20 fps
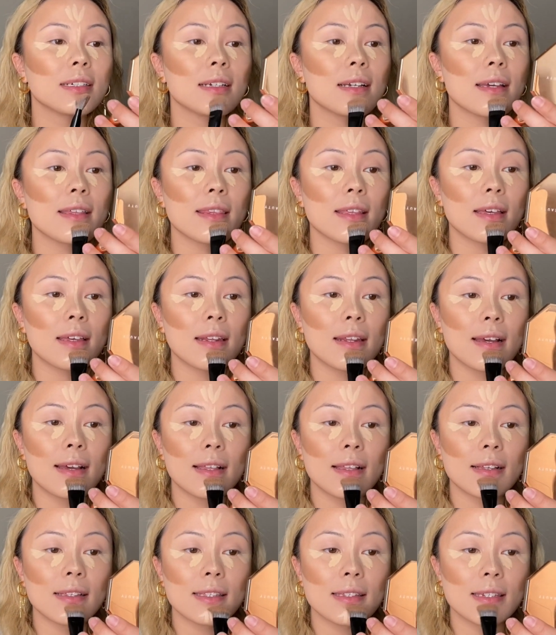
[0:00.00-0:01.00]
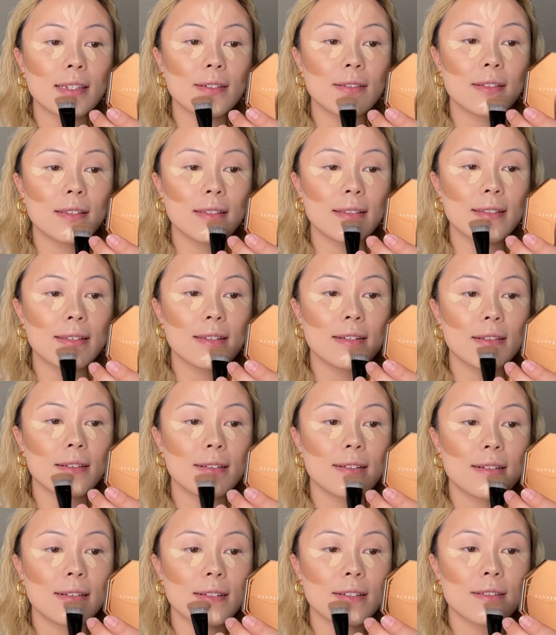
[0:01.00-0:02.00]
And then I like to do a little
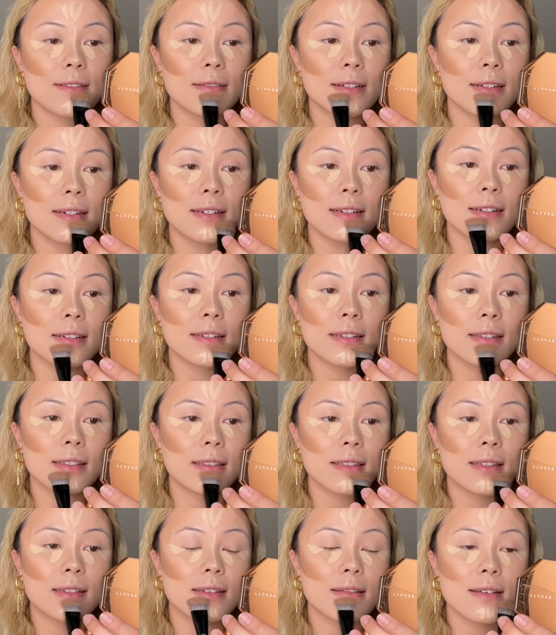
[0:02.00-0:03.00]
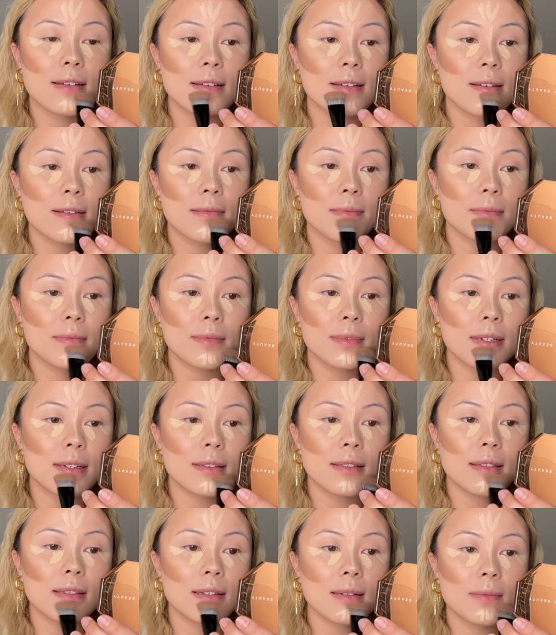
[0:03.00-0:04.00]
contour underneath my
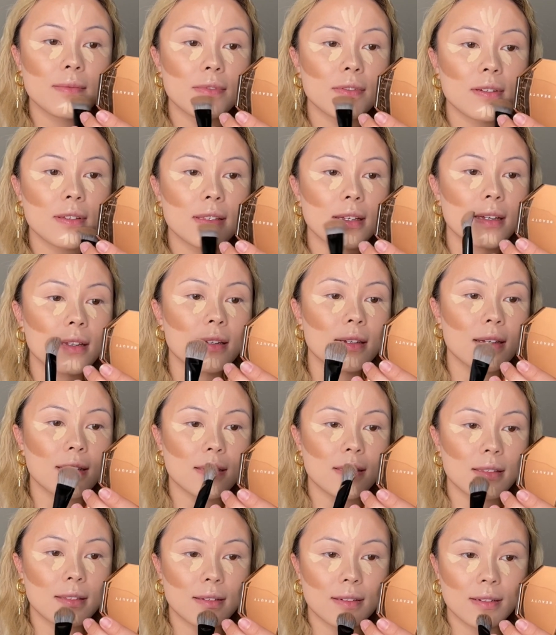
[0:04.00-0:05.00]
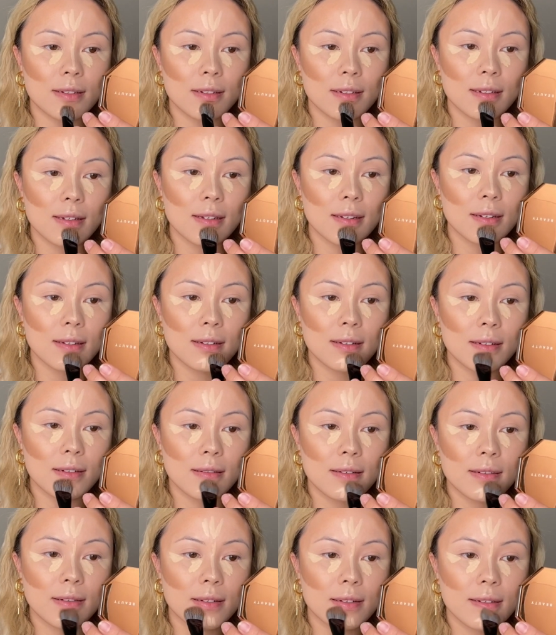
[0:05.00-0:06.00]
lip for that nice little
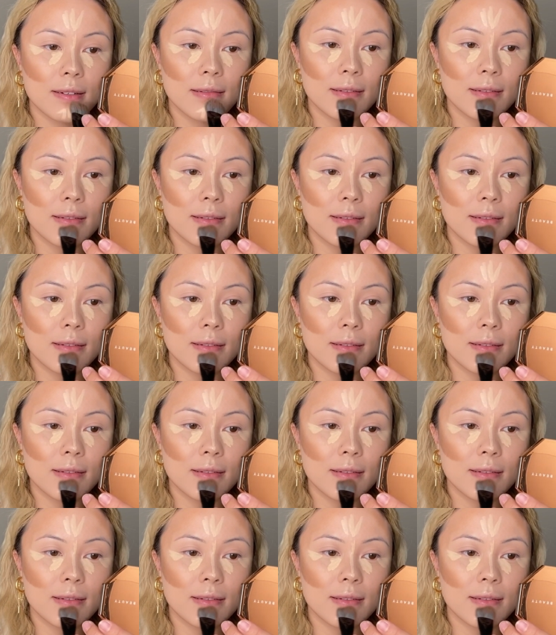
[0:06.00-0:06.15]
shadow.